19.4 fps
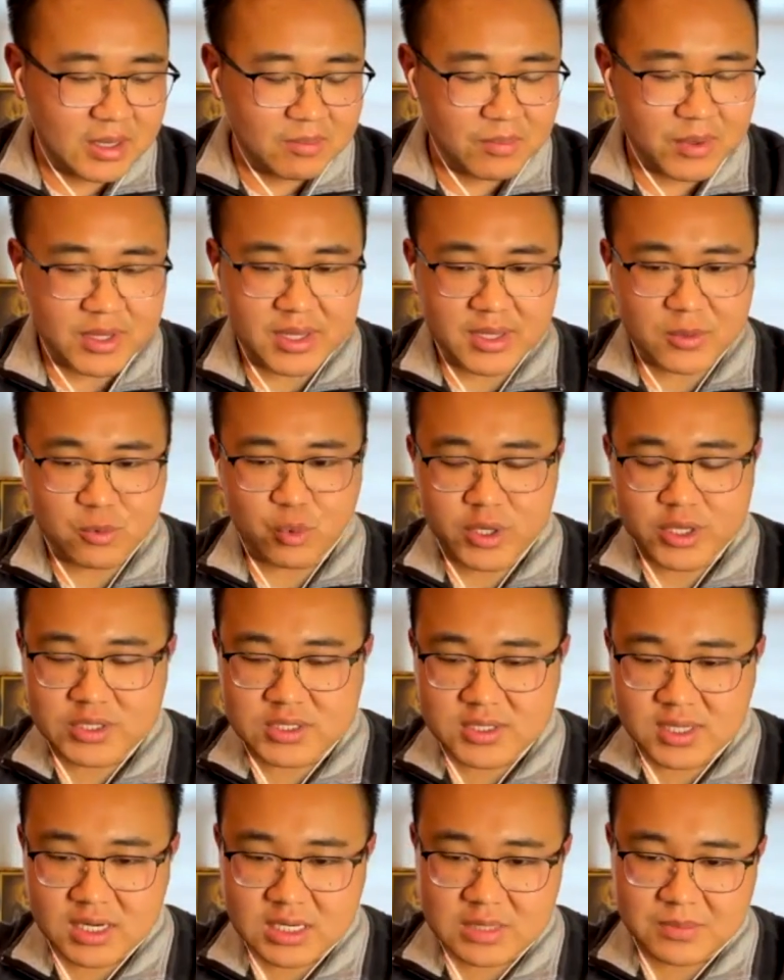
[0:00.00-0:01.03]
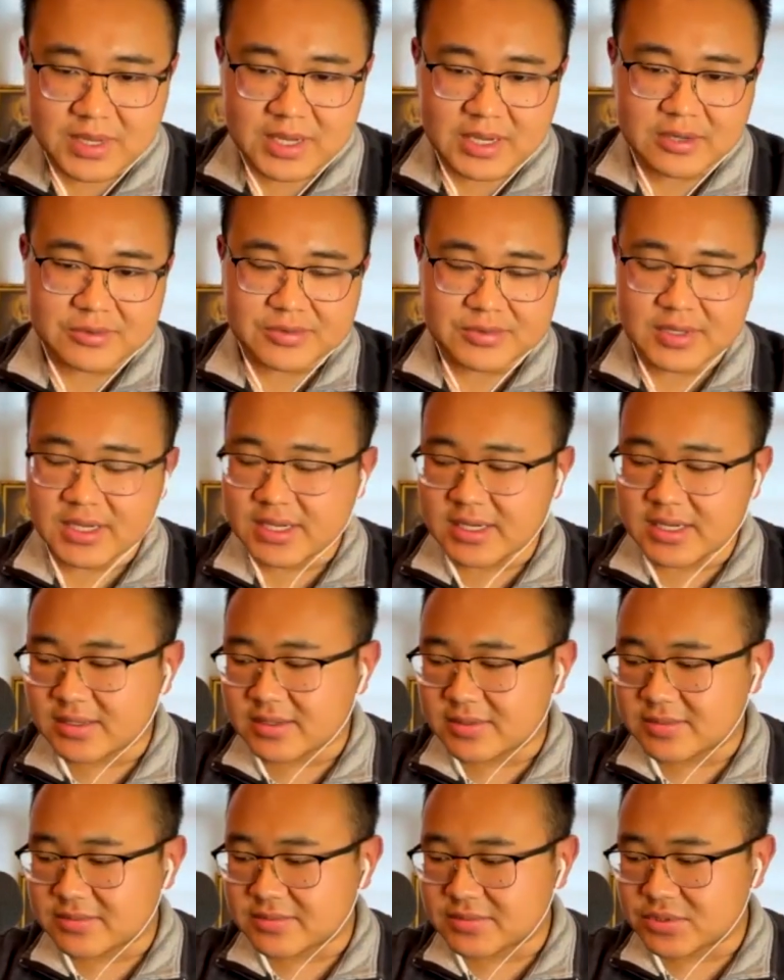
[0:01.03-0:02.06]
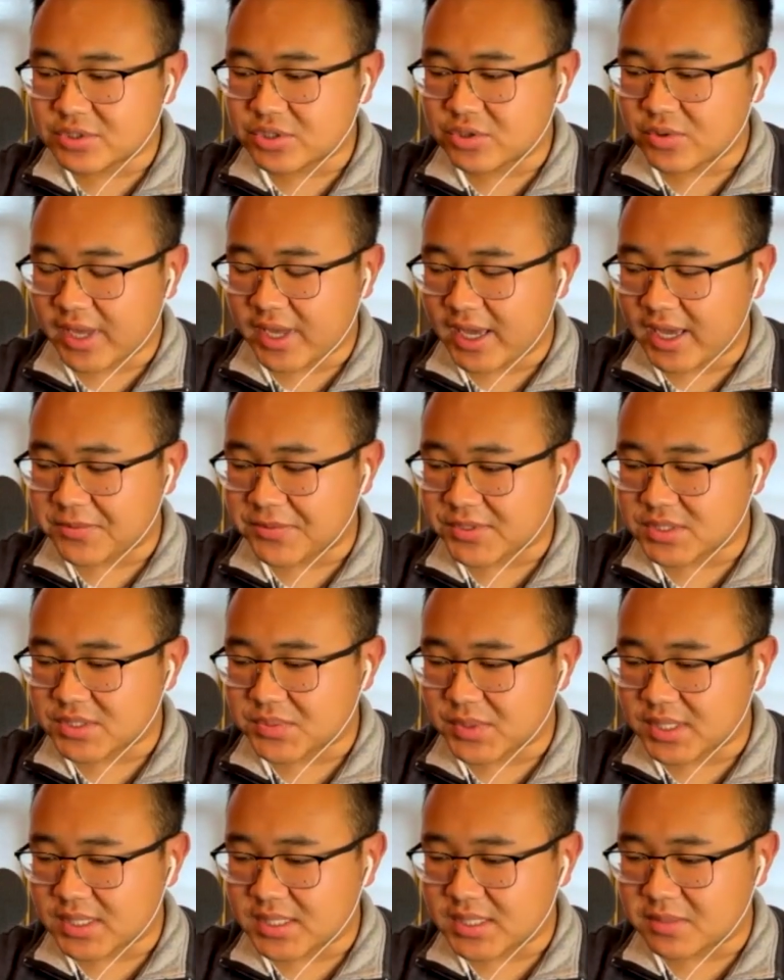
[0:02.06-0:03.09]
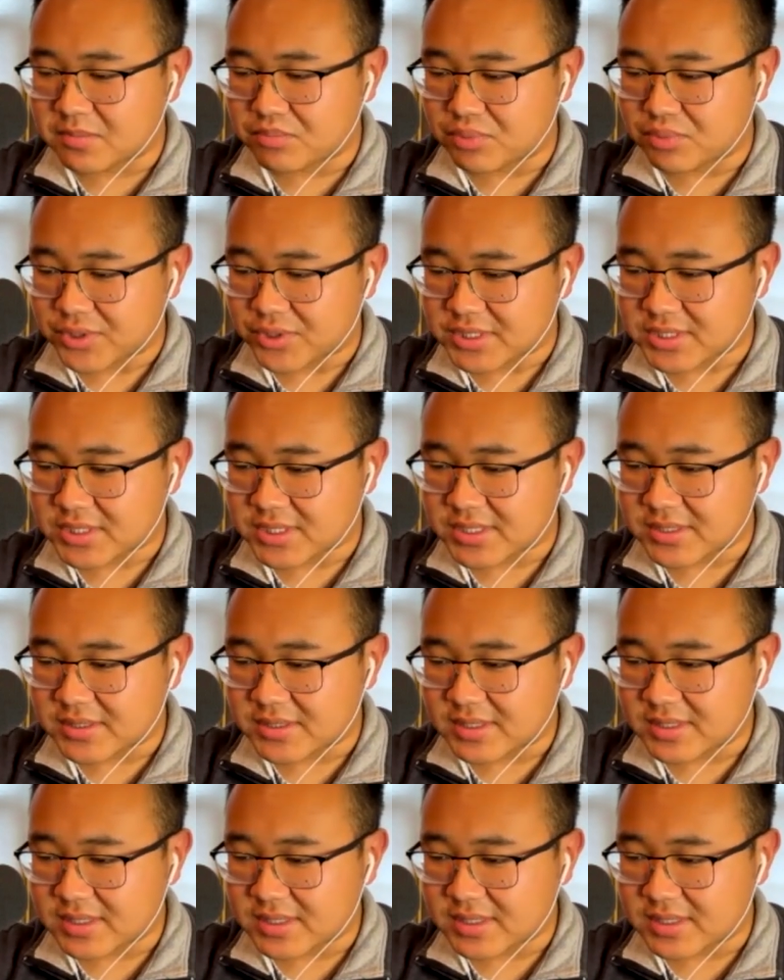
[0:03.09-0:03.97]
But when you talk about, uh, you know, Catholics being complicit